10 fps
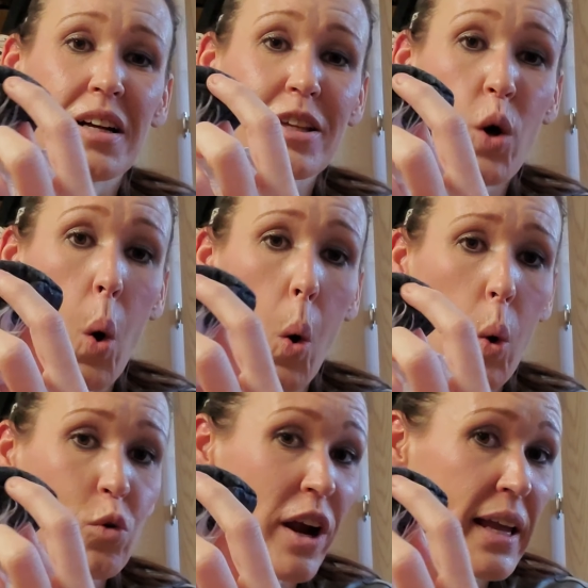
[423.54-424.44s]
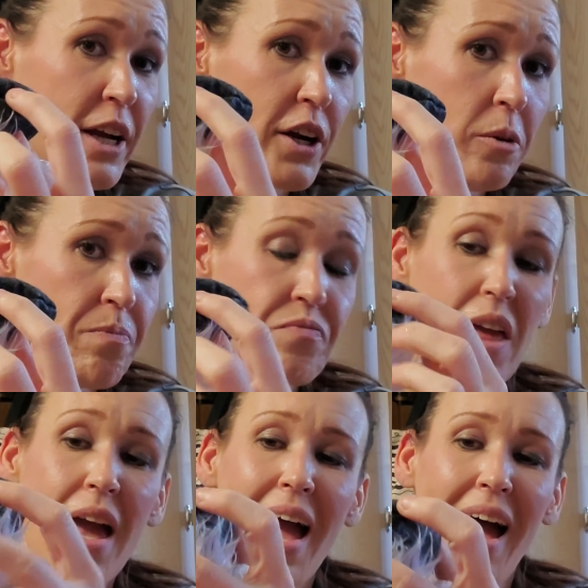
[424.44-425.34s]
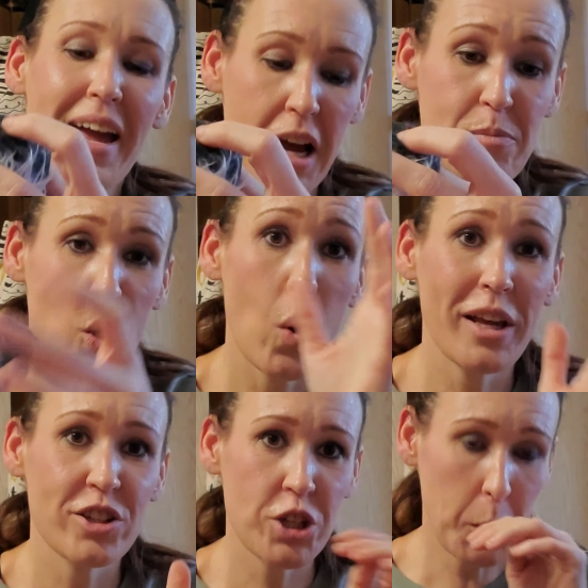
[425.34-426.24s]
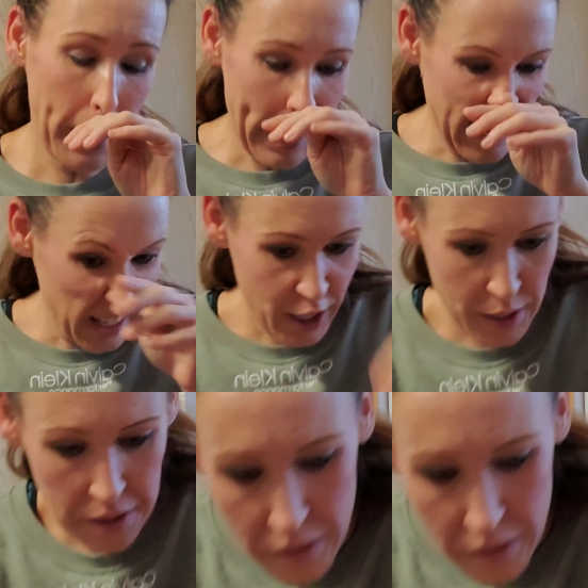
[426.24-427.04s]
a little hole right here. And I'm going to add in,